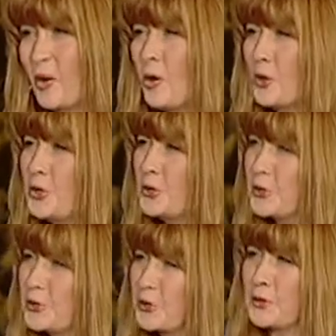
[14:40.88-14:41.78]
or you
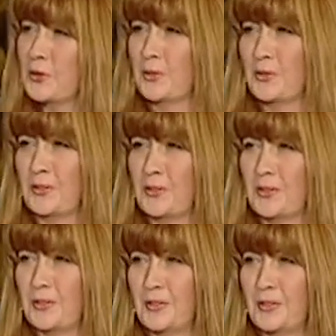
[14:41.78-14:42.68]
too
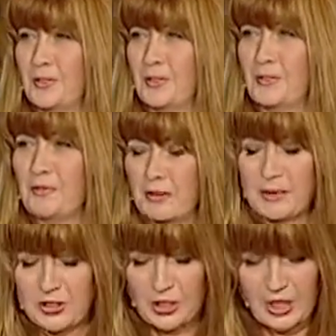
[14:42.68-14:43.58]
will
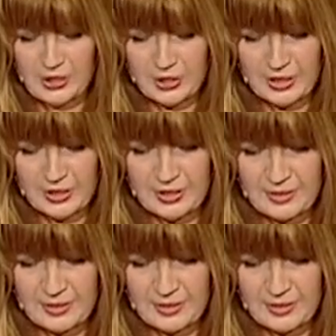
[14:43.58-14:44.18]
be judged.